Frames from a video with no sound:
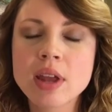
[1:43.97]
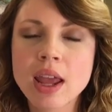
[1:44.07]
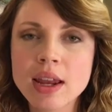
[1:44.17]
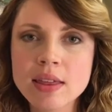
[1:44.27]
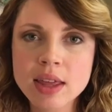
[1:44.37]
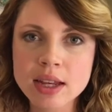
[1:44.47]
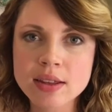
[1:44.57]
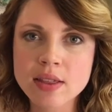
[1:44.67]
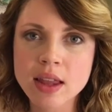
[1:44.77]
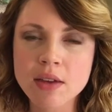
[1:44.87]
anything
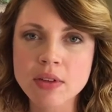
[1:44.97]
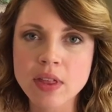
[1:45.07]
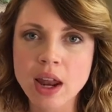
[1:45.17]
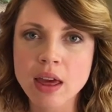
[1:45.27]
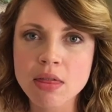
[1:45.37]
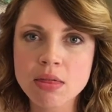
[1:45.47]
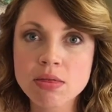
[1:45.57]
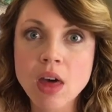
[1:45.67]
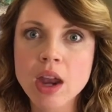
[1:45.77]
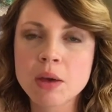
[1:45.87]
to the level that I
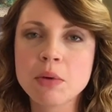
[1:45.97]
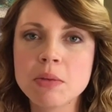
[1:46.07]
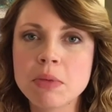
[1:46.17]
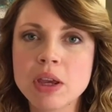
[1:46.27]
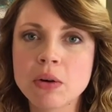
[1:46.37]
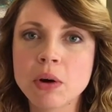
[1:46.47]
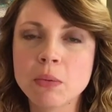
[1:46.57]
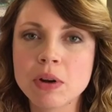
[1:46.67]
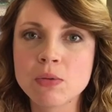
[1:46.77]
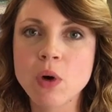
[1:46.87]
thought it would be or
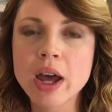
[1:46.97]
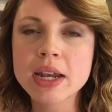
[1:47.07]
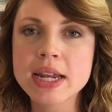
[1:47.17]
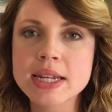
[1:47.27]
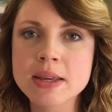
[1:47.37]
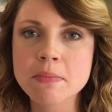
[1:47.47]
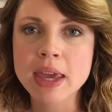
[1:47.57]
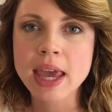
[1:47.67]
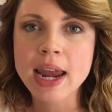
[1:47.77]
would have wanted it to be,